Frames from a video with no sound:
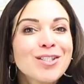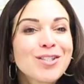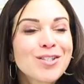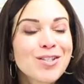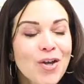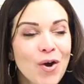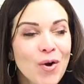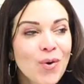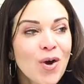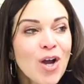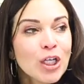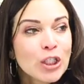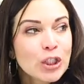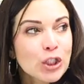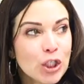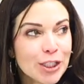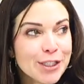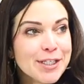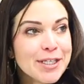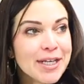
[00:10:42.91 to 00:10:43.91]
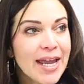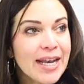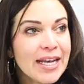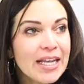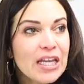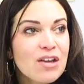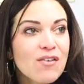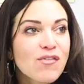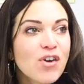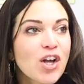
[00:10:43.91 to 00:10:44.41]
So just to kind
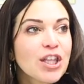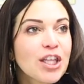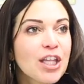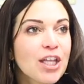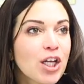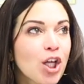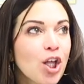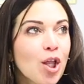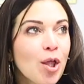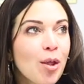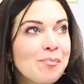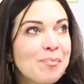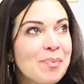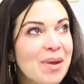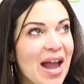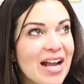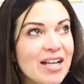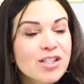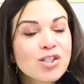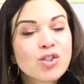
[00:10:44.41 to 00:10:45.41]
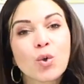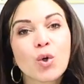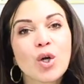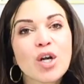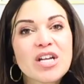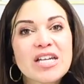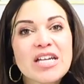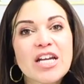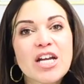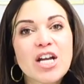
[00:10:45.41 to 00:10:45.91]
of give a little
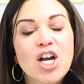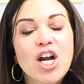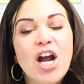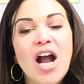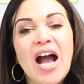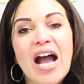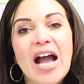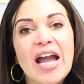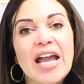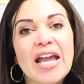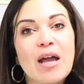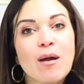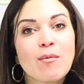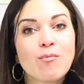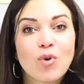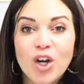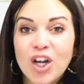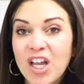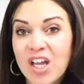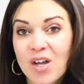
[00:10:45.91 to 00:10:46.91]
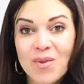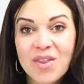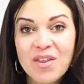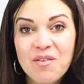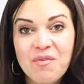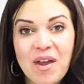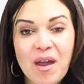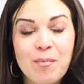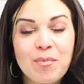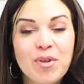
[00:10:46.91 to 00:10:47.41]
backstory here, I am working with
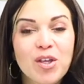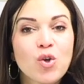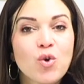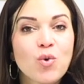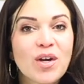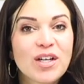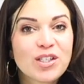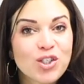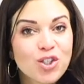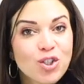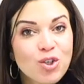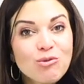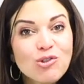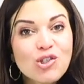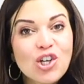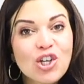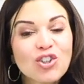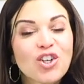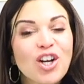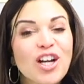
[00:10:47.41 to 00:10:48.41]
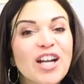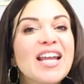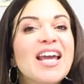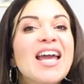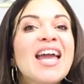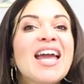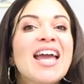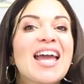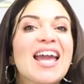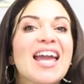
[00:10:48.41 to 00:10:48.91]
a family who has two children,
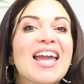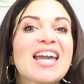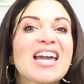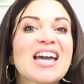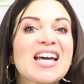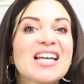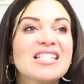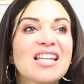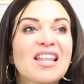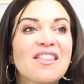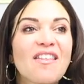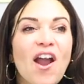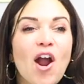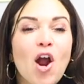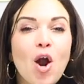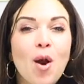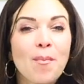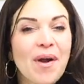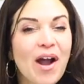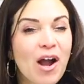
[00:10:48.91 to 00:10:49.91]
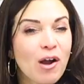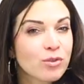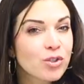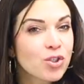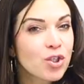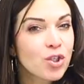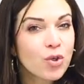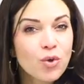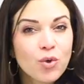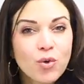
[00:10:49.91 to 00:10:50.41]
and they are about
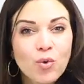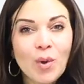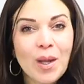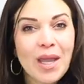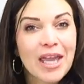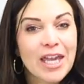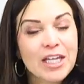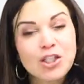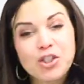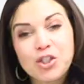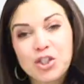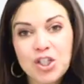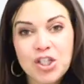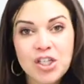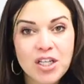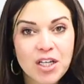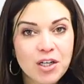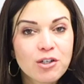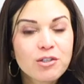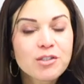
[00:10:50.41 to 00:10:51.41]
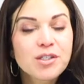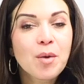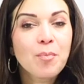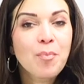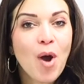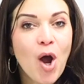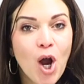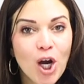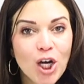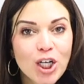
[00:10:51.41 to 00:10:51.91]
two-ish years
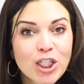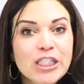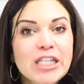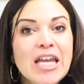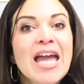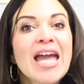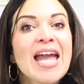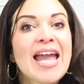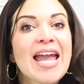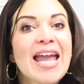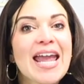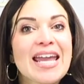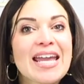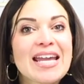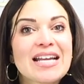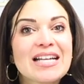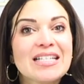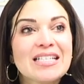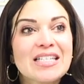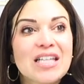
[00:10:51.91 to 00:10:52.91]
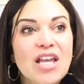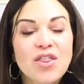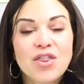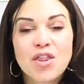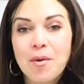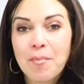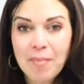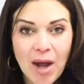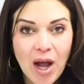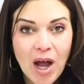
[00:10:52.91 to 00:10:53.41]
apart. And
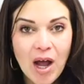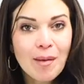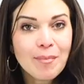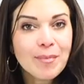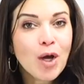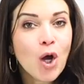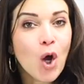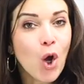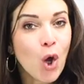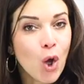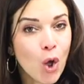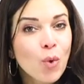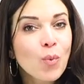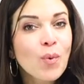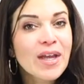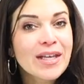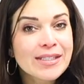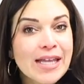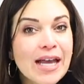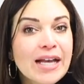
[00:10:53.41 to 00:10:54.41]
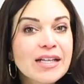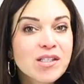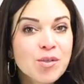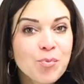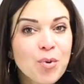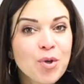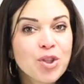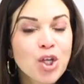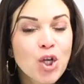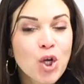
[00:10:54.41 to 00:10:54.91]
the mom always has to
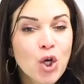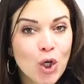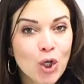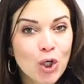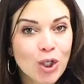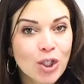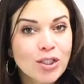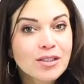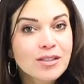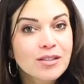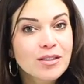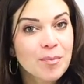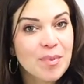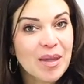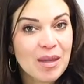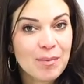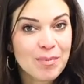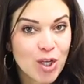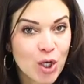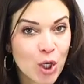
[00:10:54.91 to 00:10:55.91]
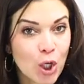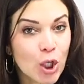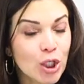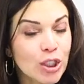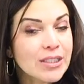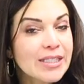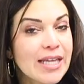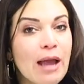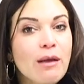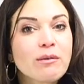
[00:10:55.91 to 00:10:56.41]
put the baby
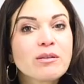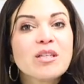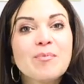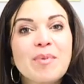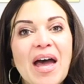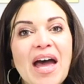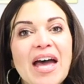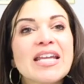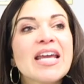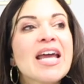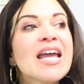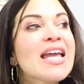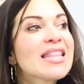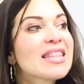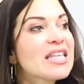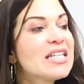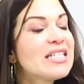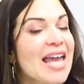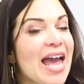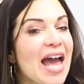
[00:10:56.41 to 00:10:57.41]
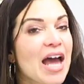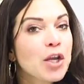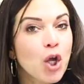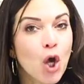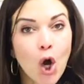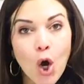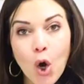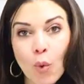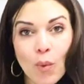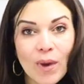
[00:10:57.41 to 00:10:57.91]
girl down to bed. The dad
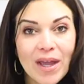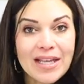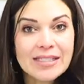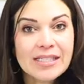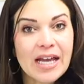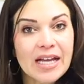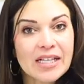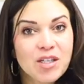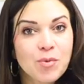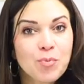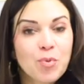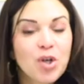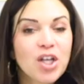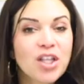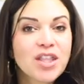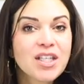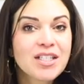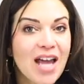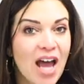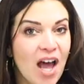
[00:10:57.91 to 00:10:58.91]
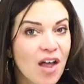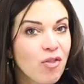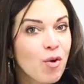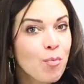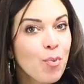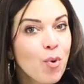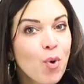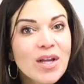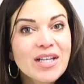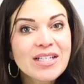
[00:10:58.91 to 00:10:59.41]
always has to put the toddler
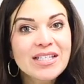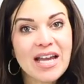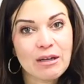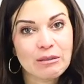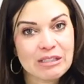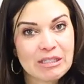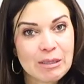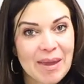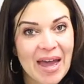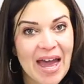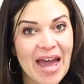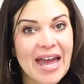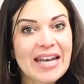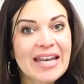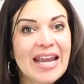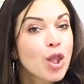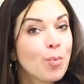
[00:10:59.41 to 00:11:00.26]
boy down to bed.